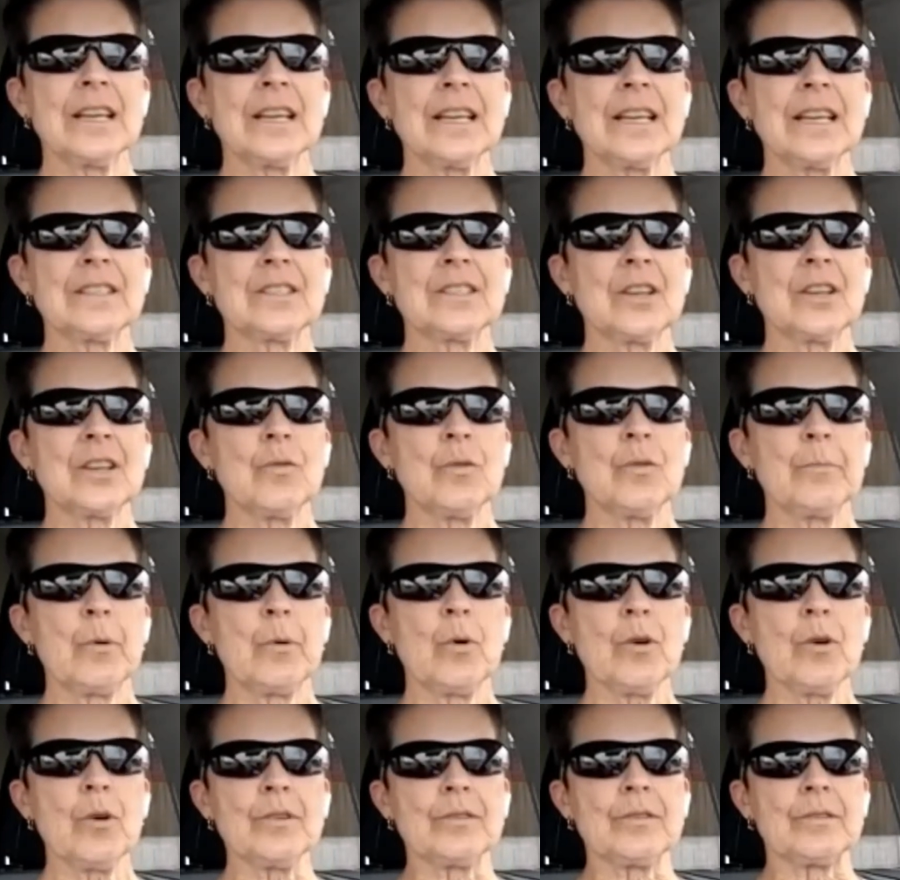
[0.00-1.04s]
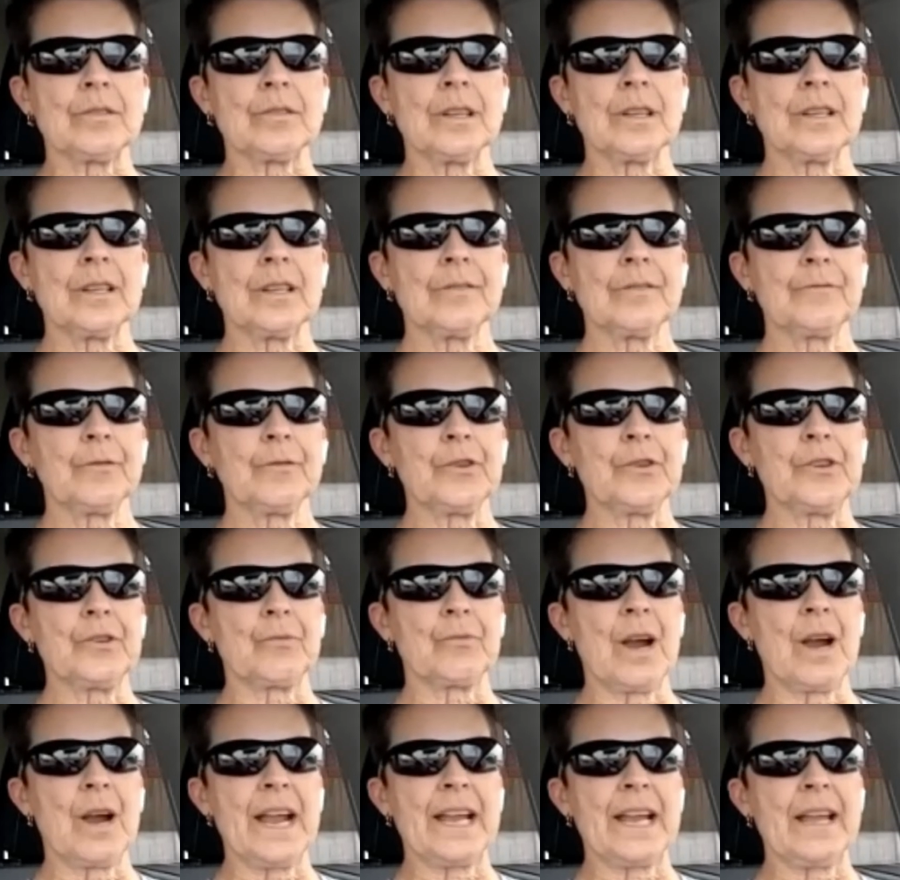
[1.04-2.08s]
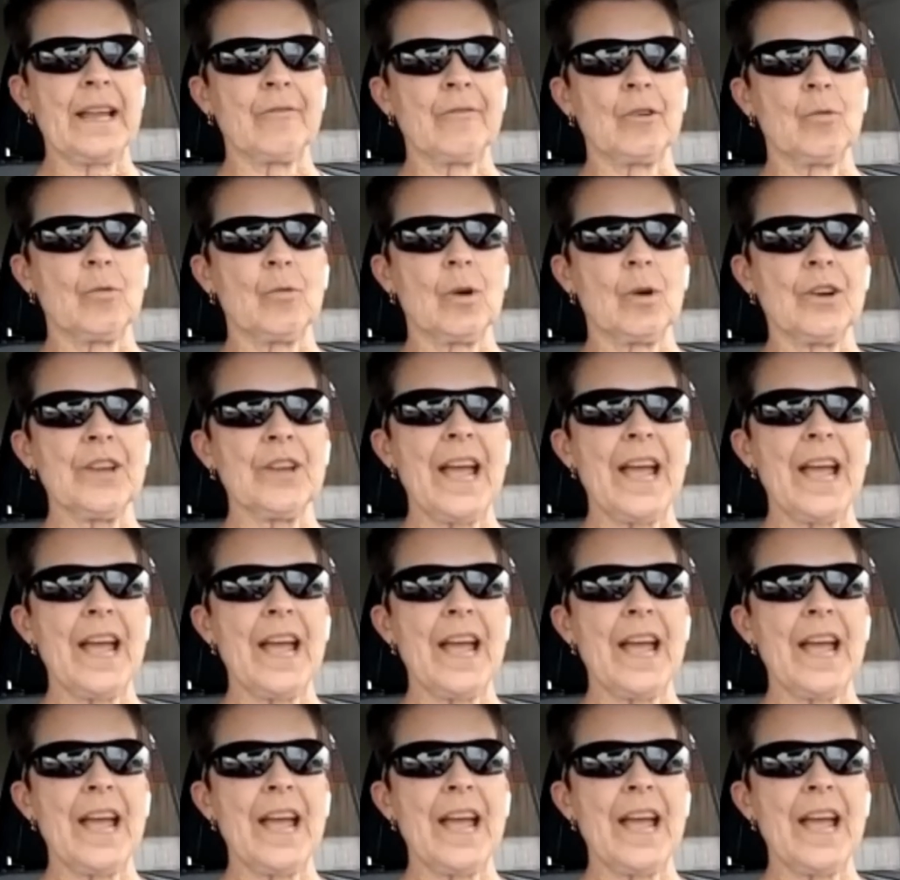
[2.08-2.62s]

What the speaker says: It's so important for you to rank everywhere.